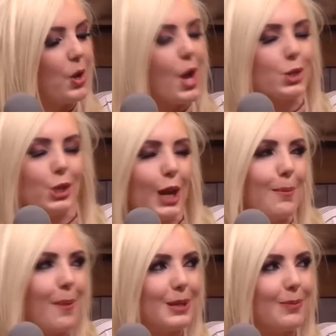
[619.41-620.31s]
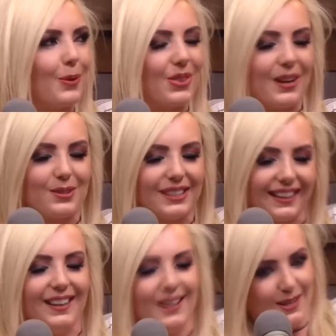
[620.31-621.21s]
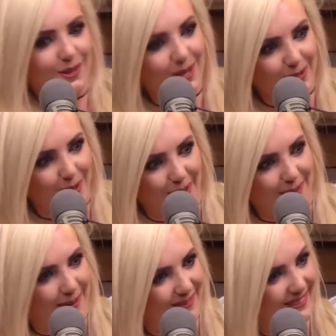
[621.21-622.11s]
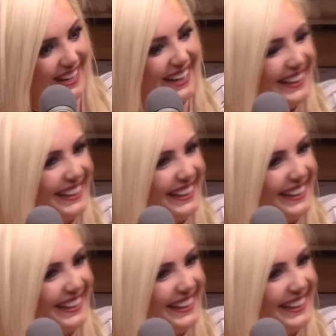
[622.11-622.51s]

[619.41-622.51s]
oh yeah, she came up to the booth and I was like, you guys are talking about me.